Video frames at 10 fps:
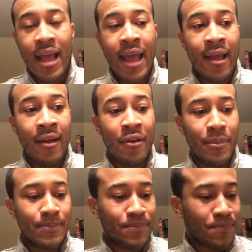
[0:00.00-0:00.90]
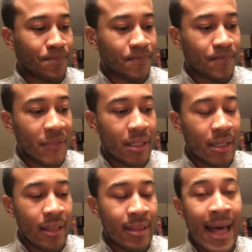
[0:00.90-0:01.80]
And
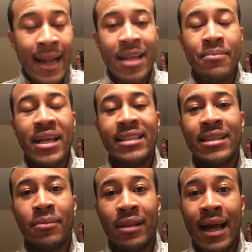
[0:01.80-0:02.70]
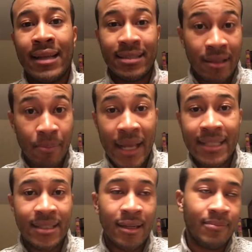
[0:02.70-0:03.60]
that can be as simple as, in the
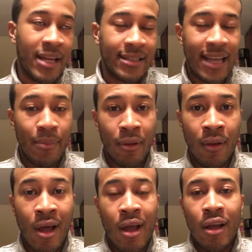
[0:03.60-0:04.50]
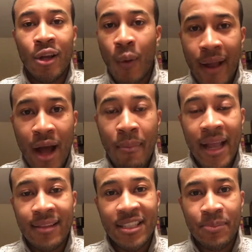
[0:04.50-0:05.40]
pizza example, going out
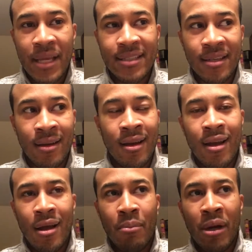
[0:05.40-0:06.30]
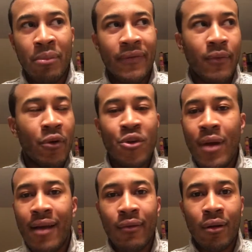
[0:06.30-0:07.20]
making this pizza, but before you
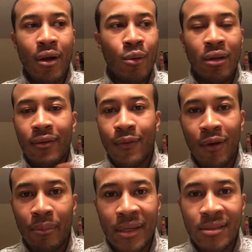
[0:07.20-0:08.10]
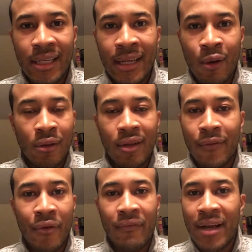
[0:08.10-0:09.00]
ever go look for a building or look
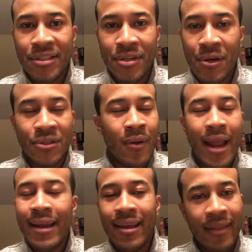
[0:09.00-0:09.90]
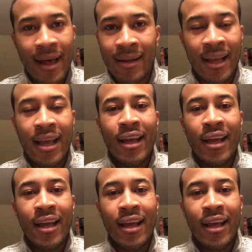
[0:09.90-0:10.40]
for investors or any of that,